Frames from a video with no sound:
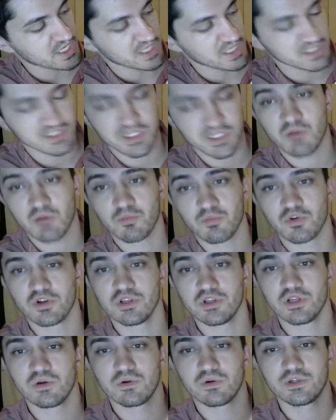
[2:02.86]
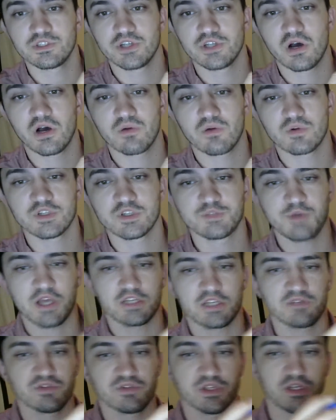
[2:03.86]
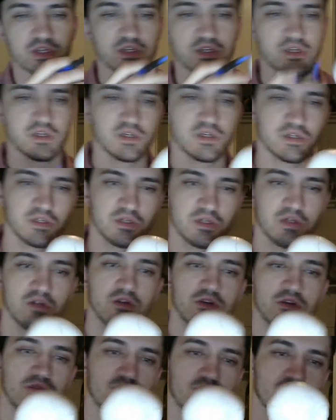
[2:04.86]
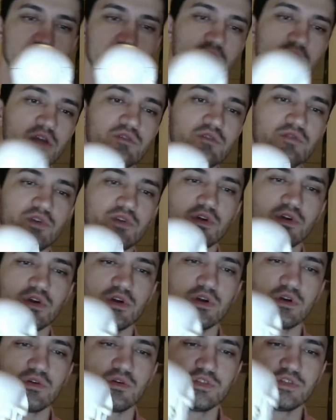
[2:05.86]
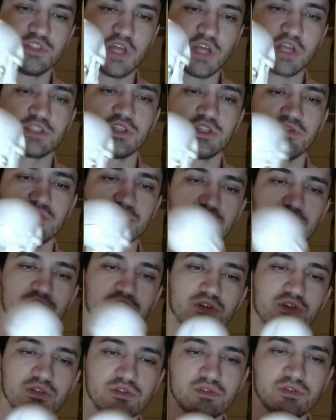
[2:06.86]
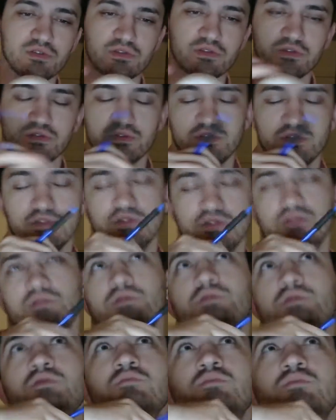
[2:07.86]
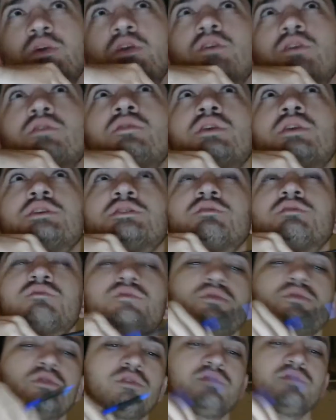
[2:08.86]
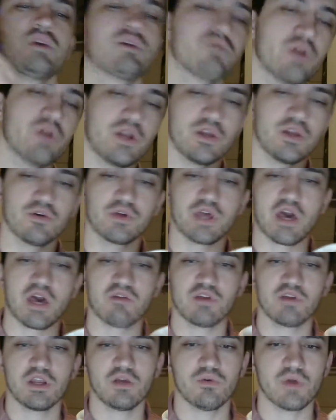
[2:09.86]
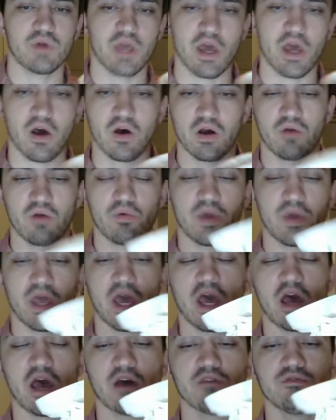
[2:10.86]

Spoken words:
the upper and lower jaw respectively. For the inferior section of the skull, that are known as the floor of the cranial cavity, we have